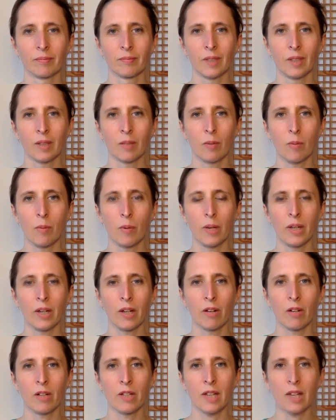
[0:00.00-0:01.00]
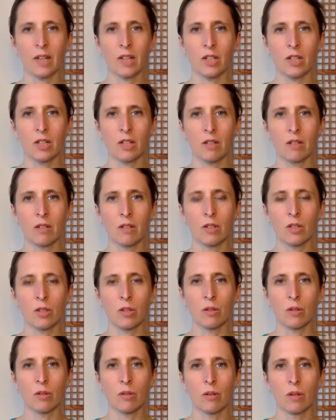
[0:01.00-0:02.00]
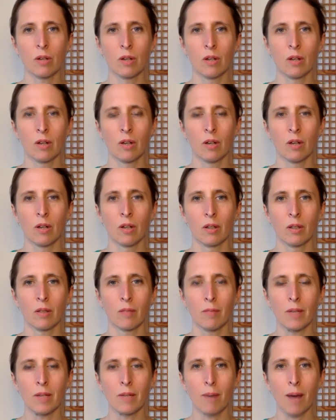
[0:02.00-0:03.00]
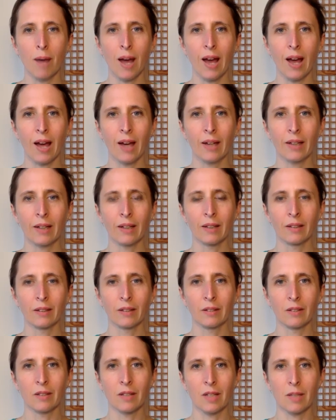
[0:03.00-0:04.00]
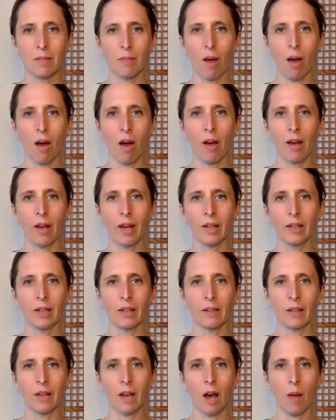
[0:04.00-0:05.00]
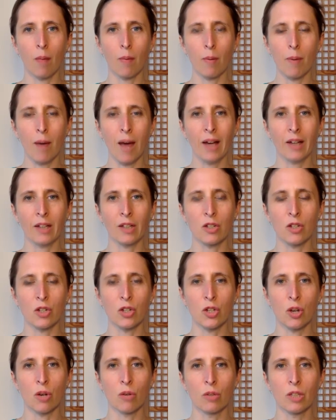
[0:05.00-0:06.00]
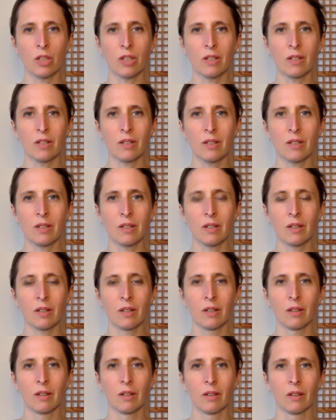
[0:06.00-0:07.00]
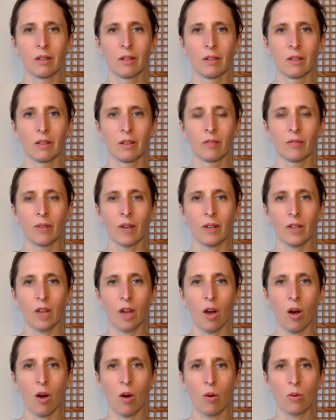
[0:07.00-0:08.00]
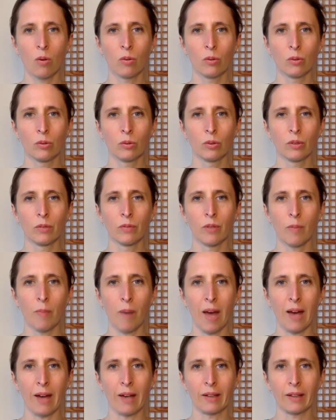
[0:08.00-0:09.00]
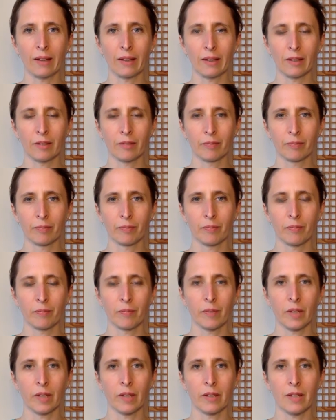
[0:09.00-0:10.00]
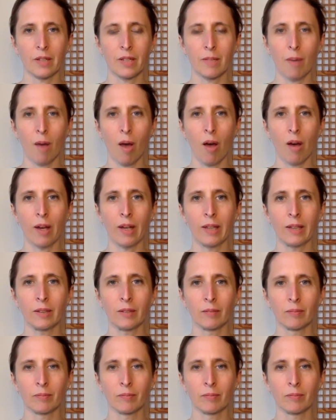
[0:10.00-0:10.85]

We'll bring our attention to the mid-back, the spine and the upper back and shoulders. Back the whole of the back and the spine,